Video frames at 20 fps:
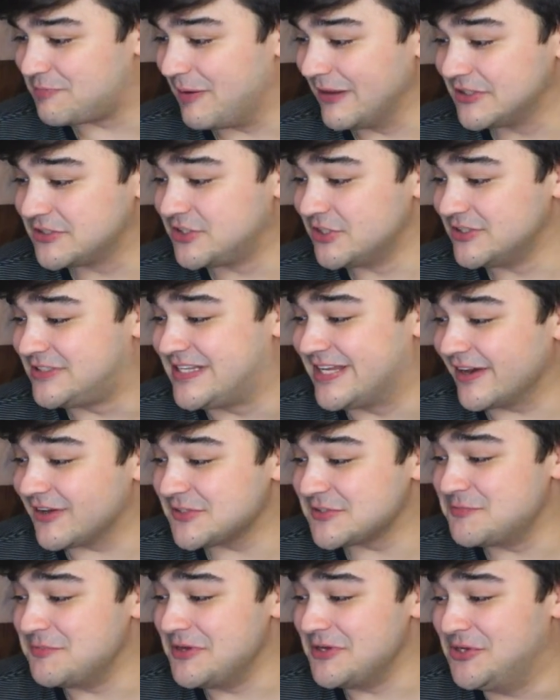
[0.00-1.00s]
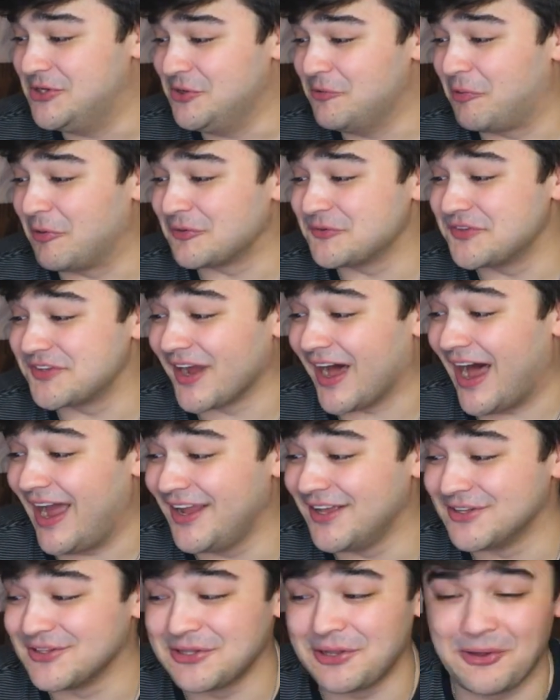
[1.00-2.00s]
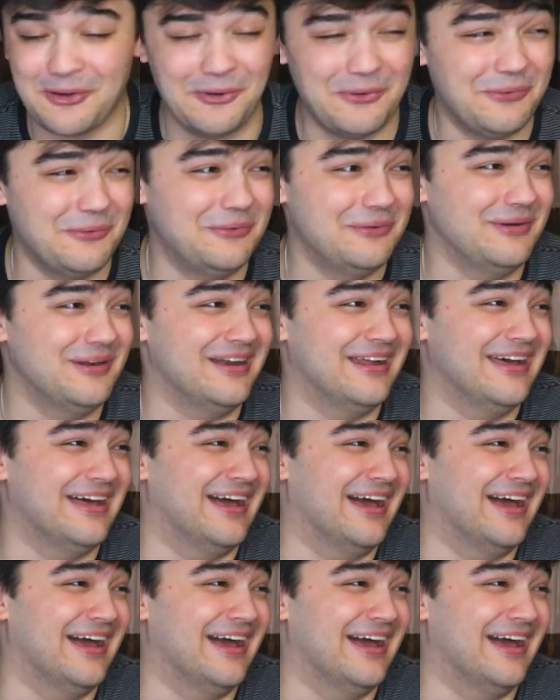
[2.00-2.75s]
picture tells me you will die alone.